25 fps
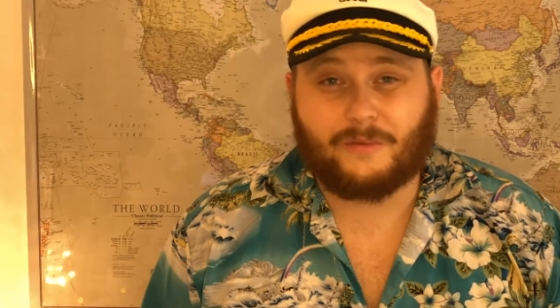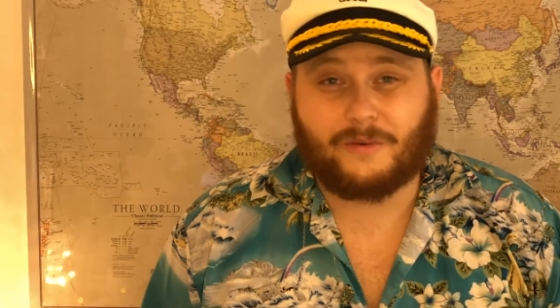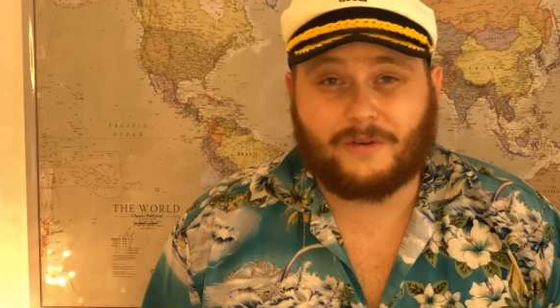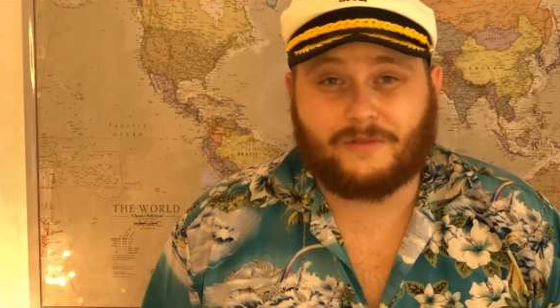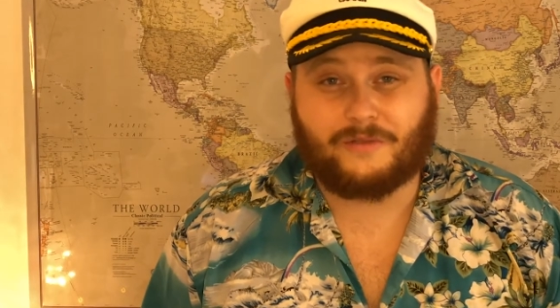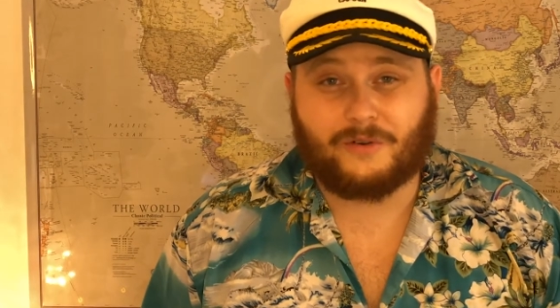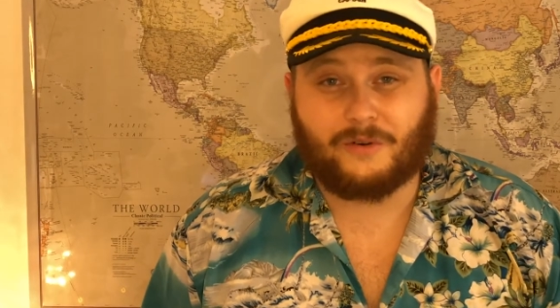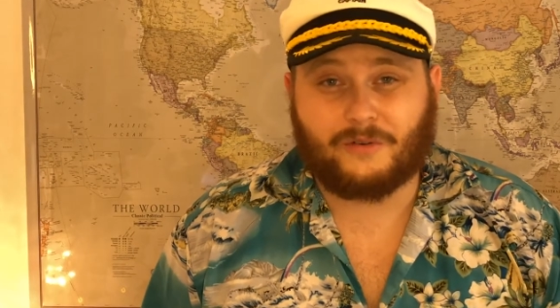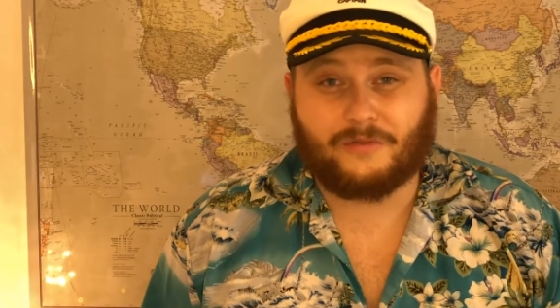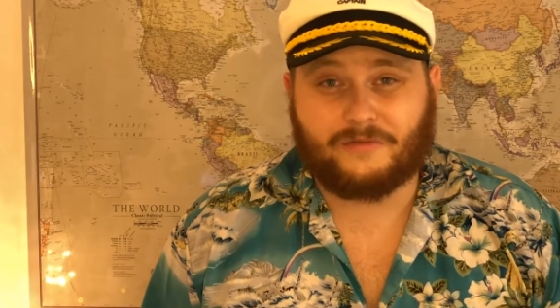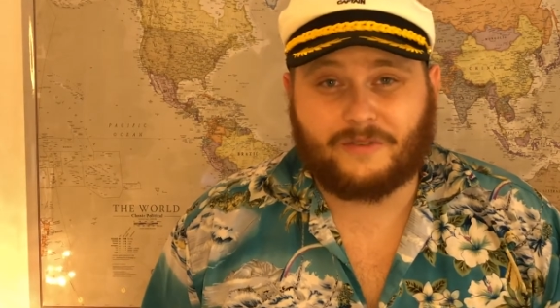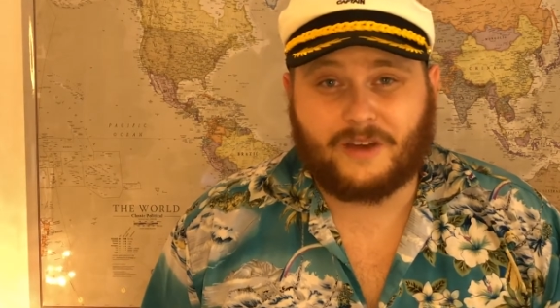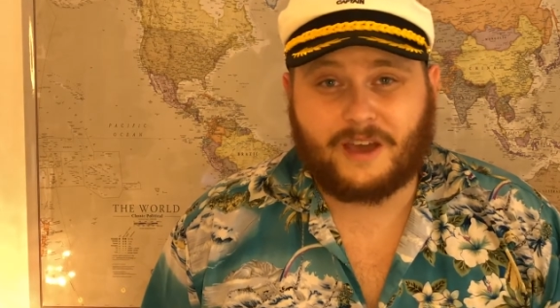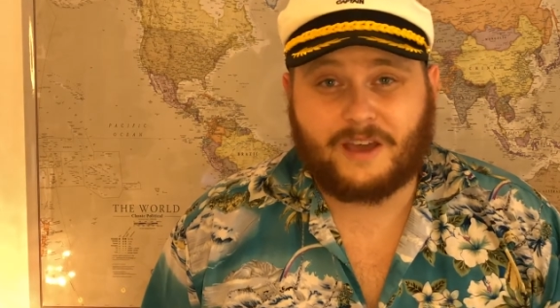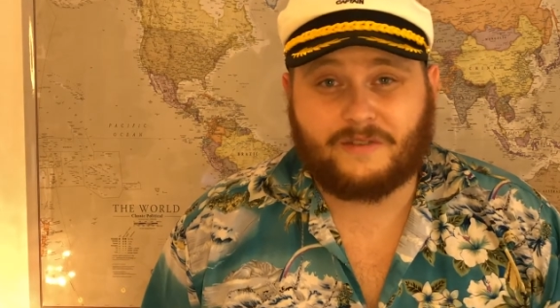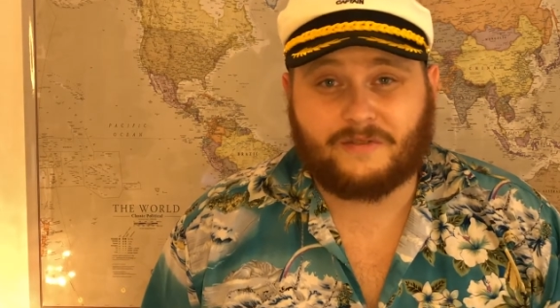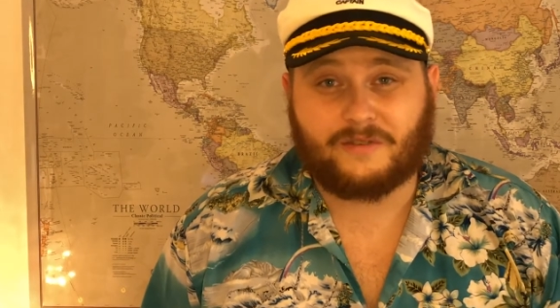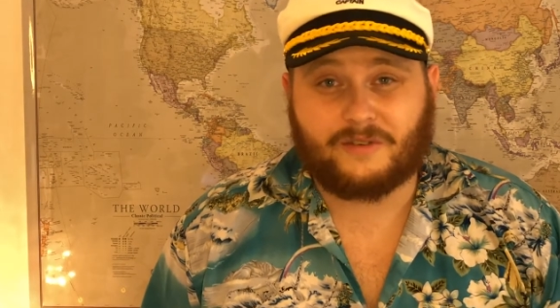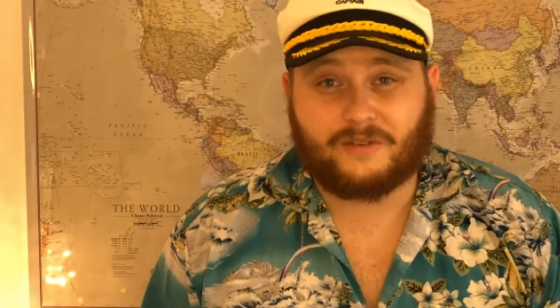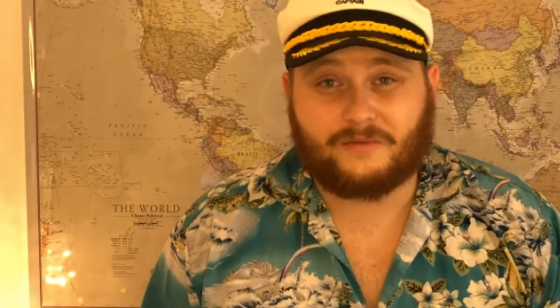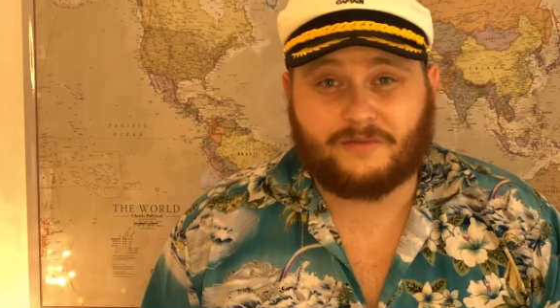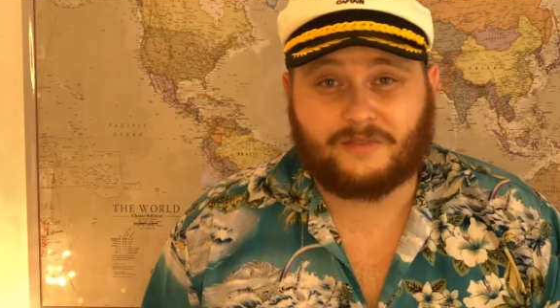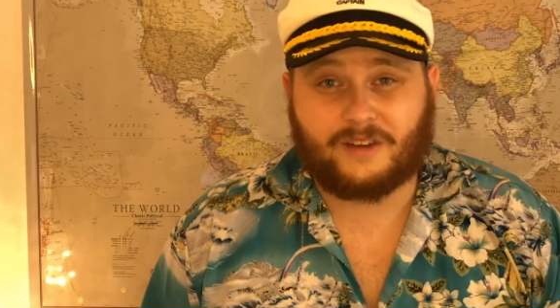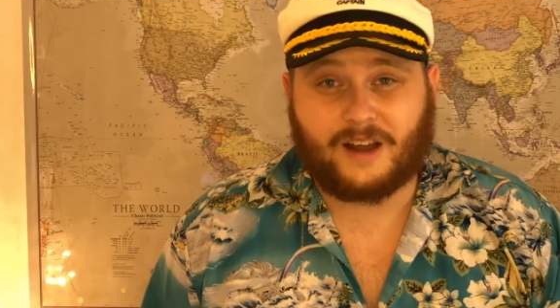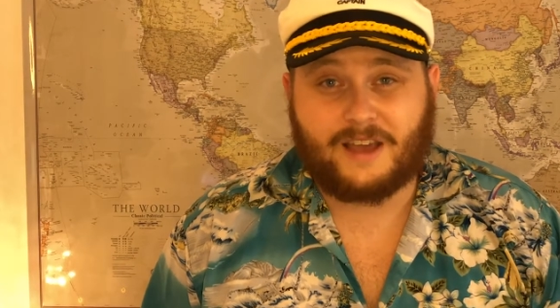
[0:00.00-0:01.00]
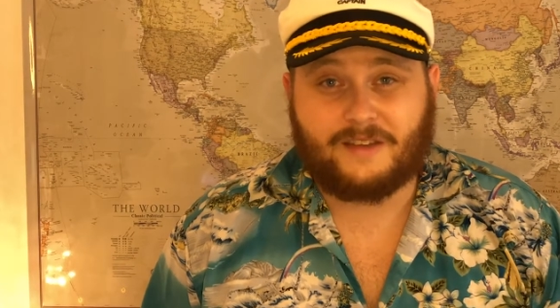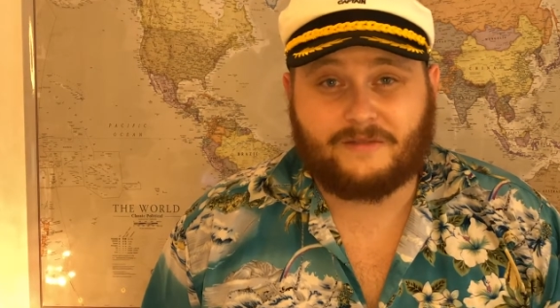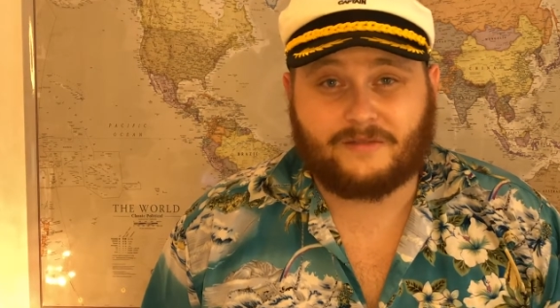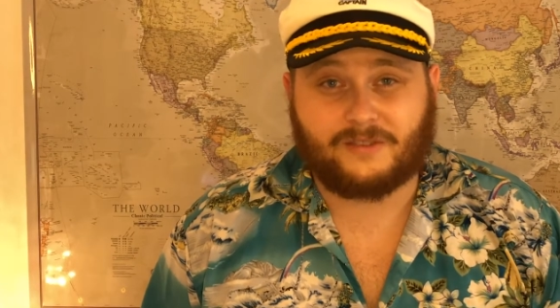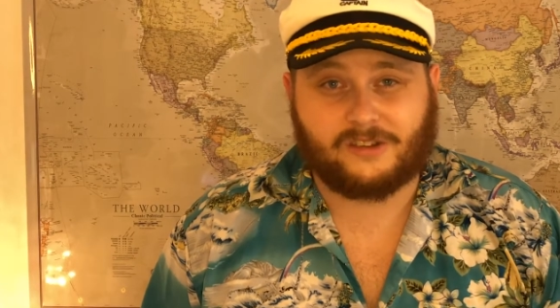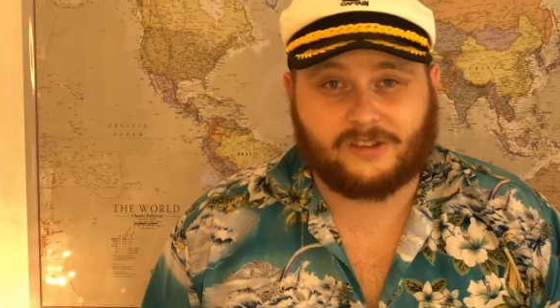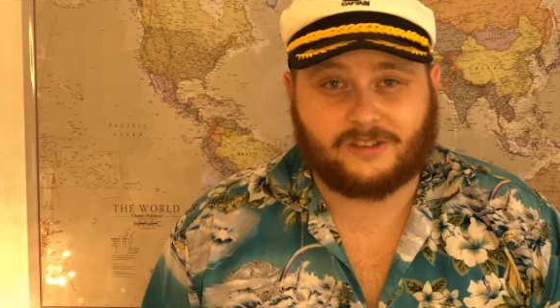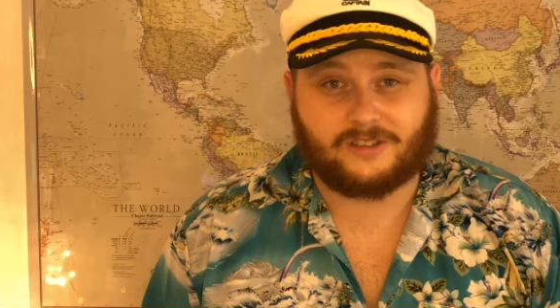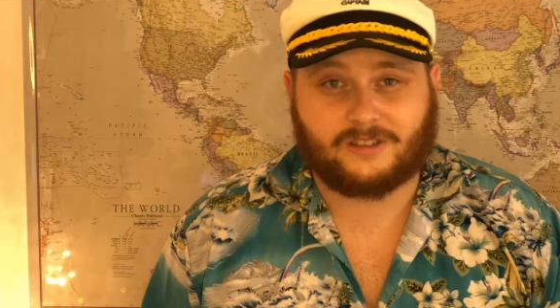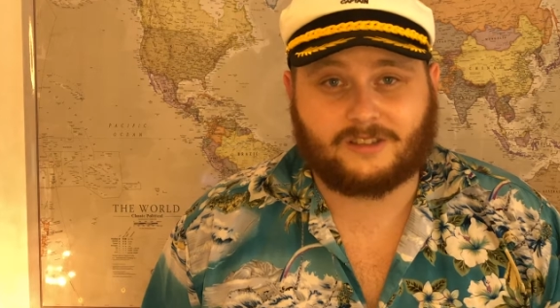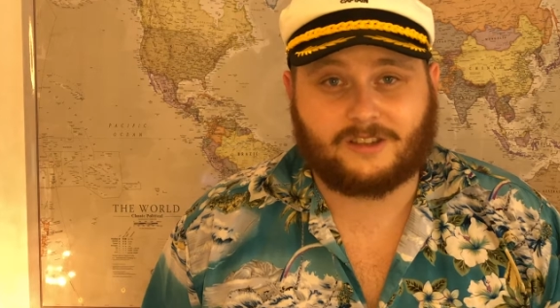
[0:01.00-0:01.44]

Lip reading: with your favourite flavours,